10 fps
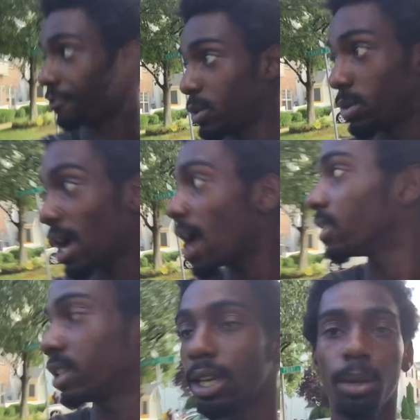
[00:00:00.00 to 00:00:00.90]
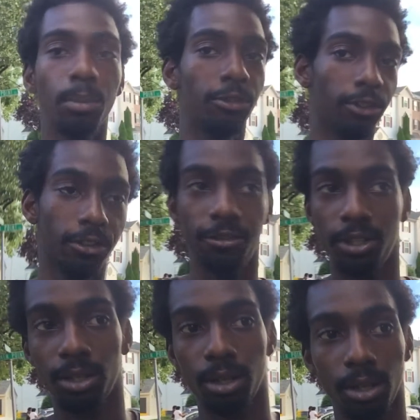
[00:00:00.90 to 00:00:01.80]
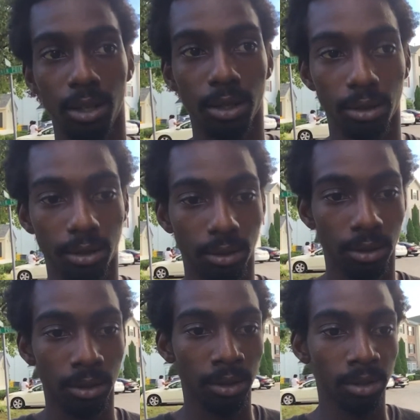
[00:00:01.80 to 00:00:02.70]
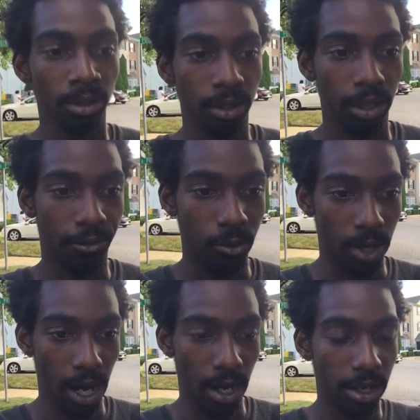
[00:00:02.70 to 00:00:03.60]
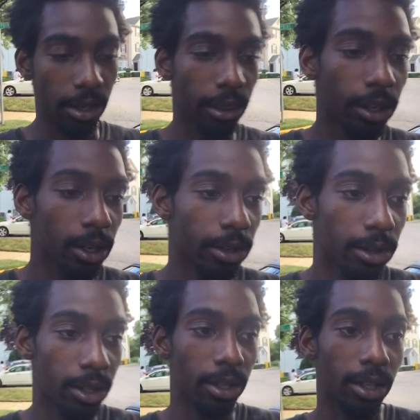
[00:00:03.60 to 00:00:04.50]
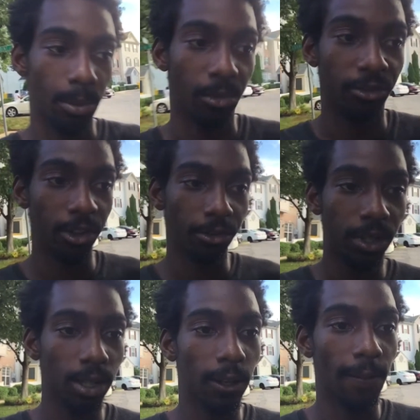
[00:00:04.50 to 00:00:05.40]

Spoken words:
you got the M50. If you got anything other than the M50,